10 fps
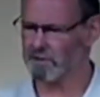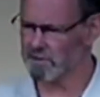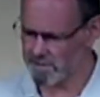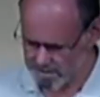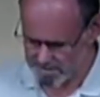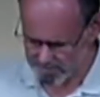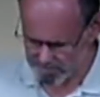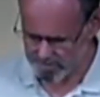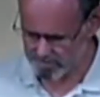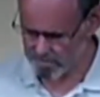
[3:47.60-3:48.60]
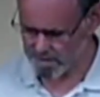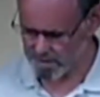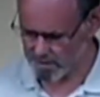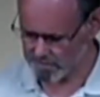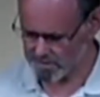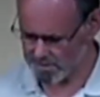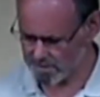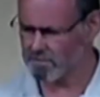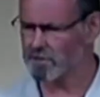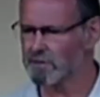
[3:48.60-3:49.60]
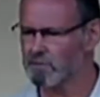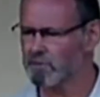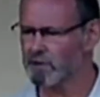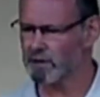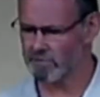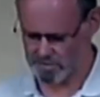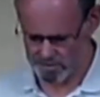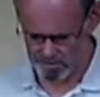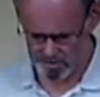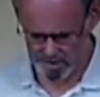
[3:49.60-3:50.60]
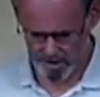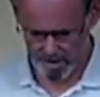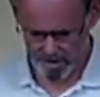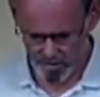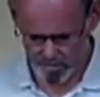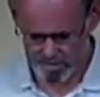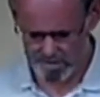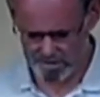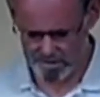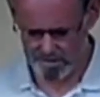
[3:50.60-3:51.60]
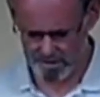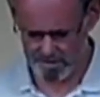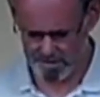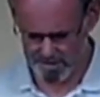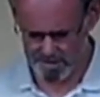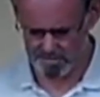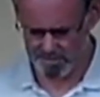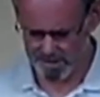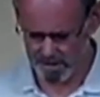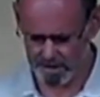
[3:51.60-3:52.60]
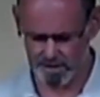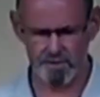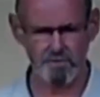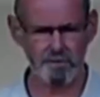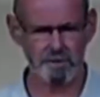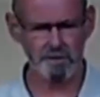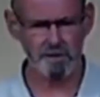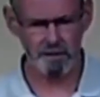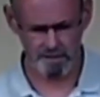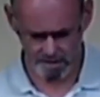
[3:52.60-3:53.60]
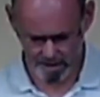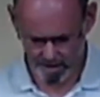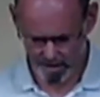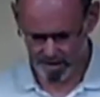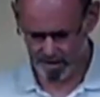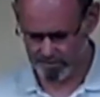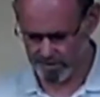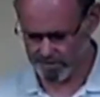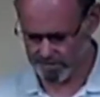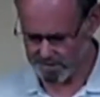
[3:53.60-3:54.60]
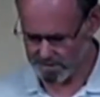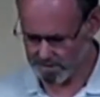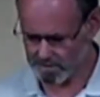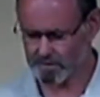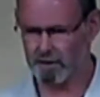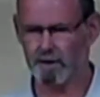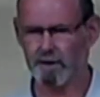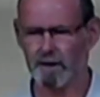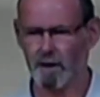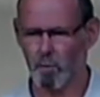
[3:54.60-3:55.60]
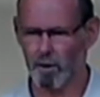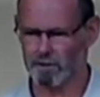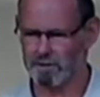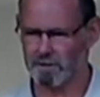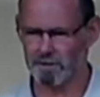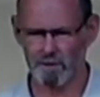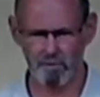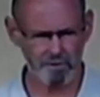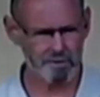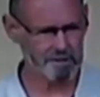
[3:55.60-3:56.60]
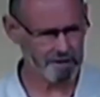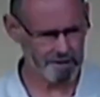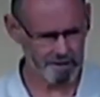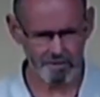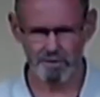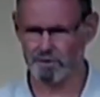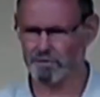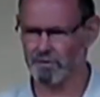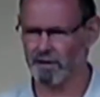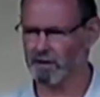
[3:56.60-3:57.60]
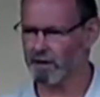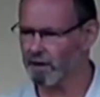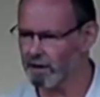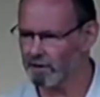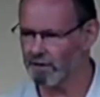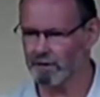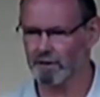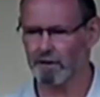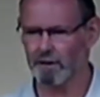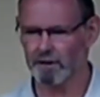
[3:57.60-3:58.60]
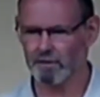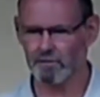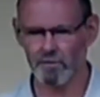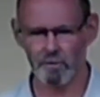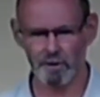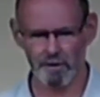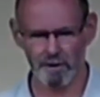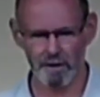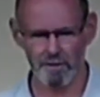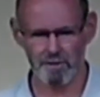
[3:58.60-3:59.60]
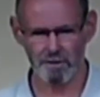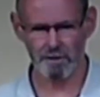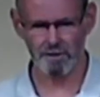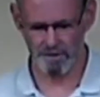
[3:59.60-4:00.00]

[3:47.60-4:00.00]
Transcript: the sins of, of many others, so Christian believers should also show a deep sadness for the sins of others, whilst not hypocritically, of course, forgetting our own fallen nature,